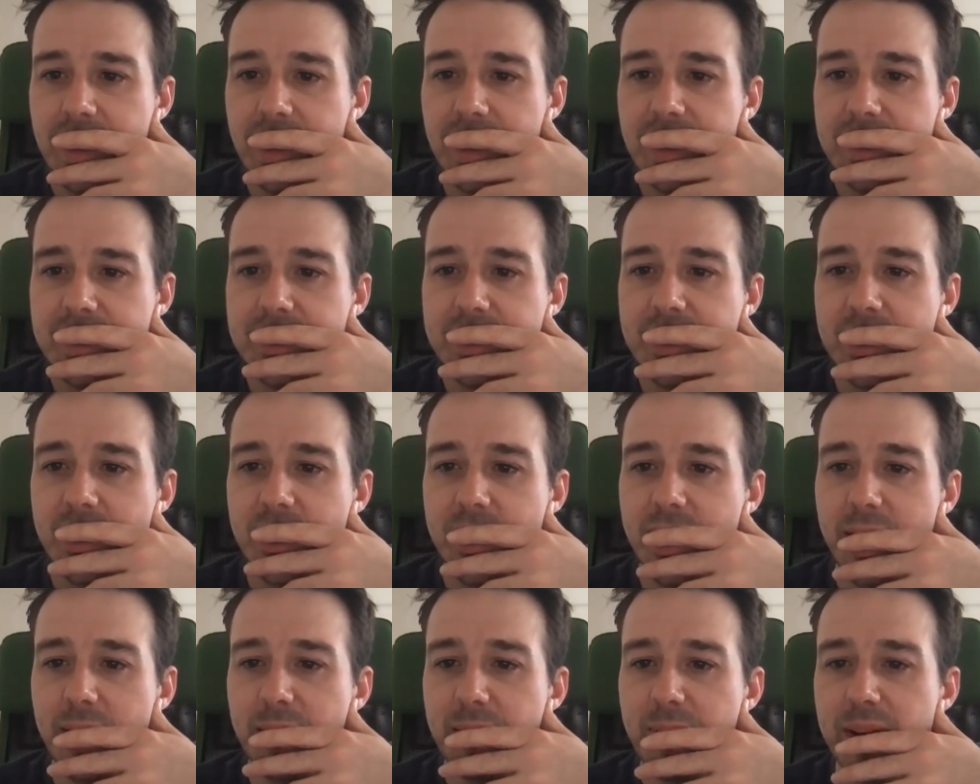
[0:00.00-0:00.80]
So
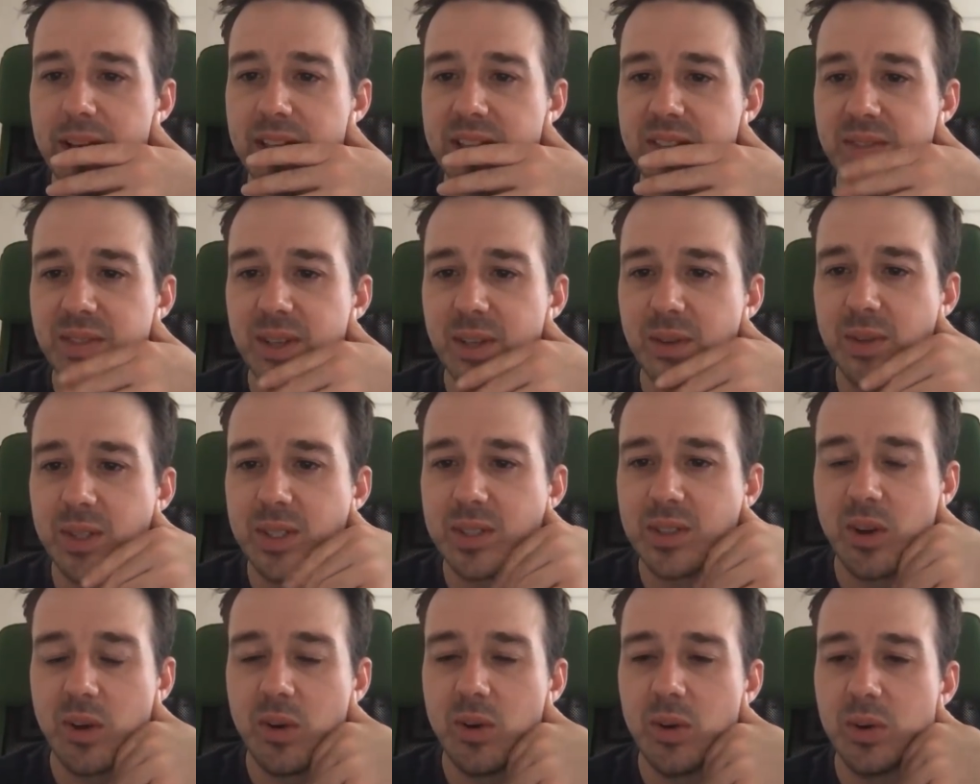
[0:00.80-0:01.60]
then BuzzFeed was
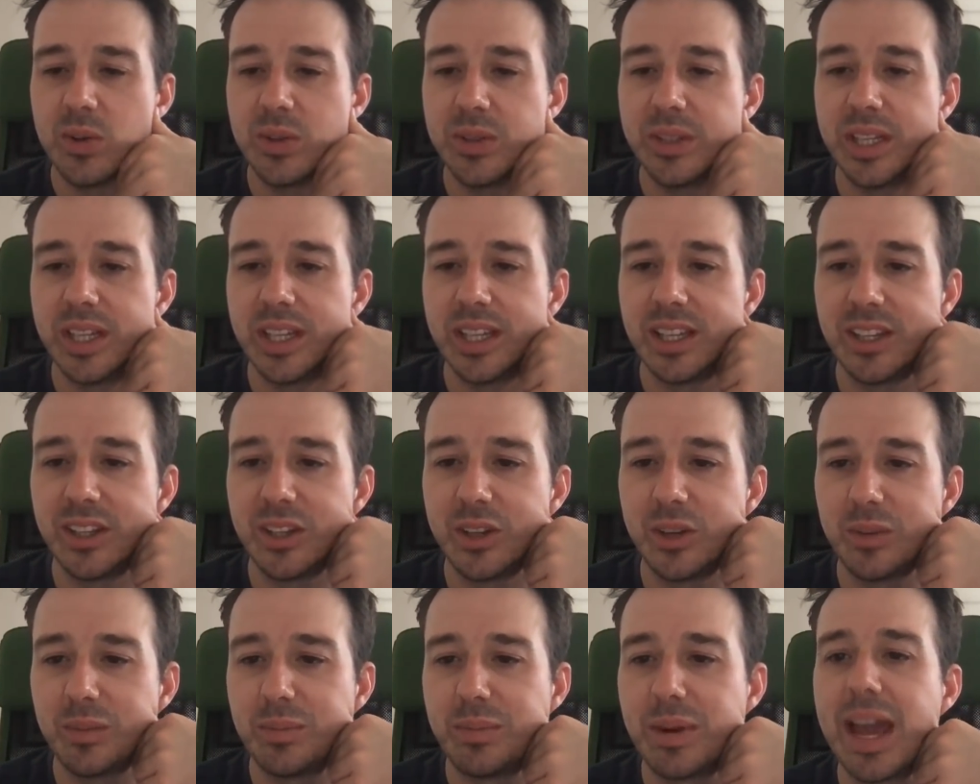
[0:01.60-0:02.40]
holding
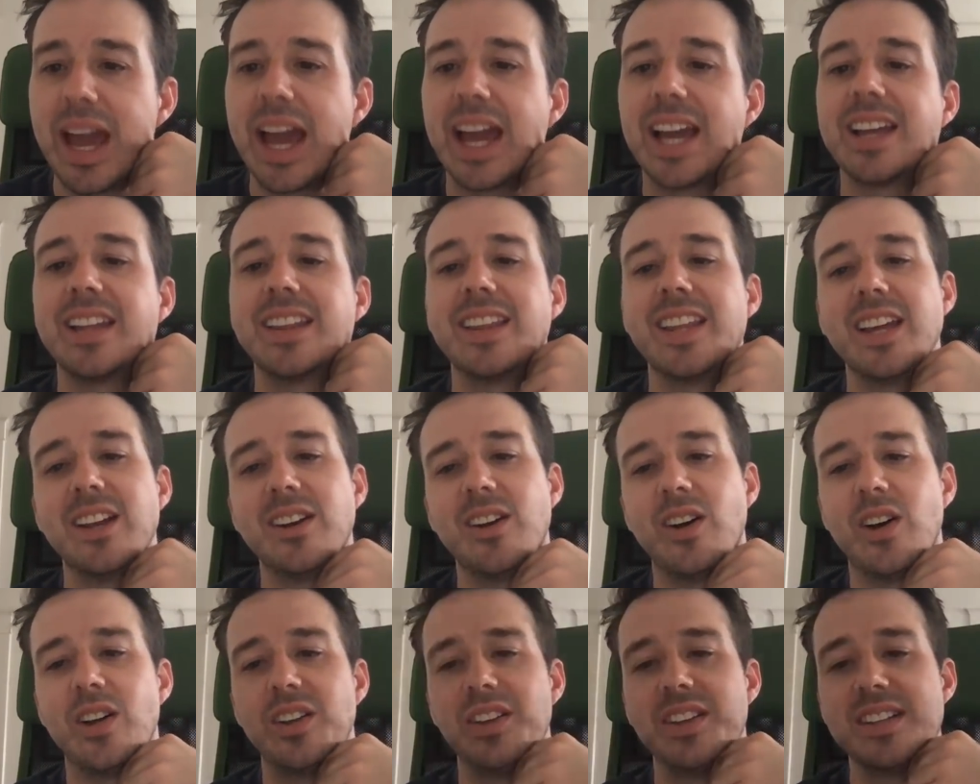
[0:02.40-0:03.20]
you back then
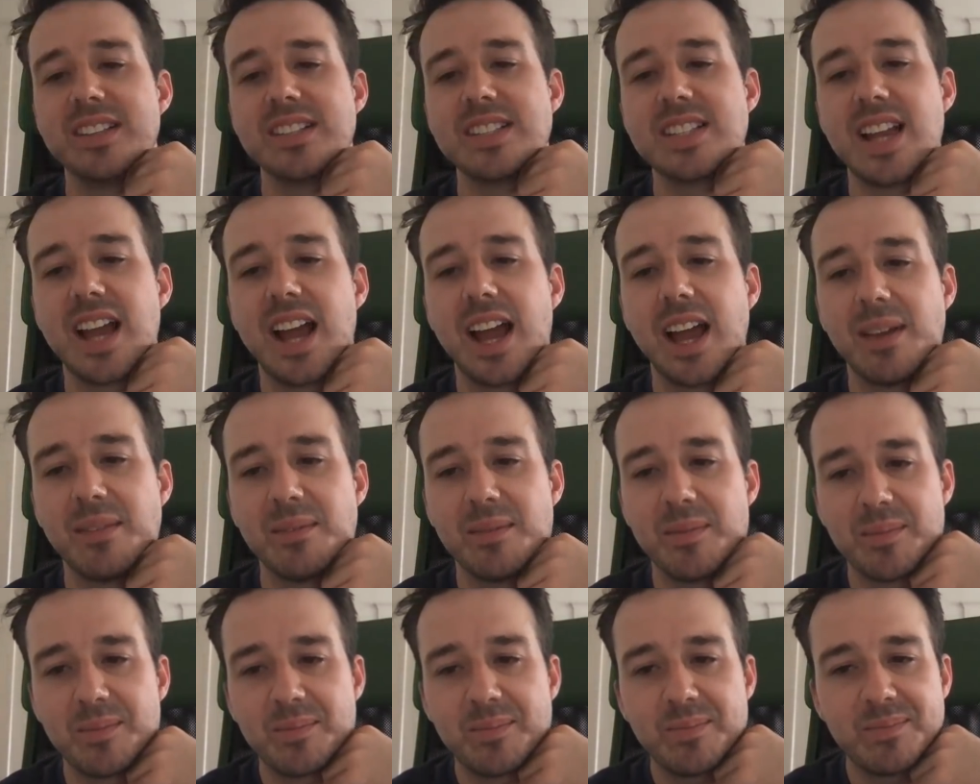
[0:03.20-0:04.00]
all this time.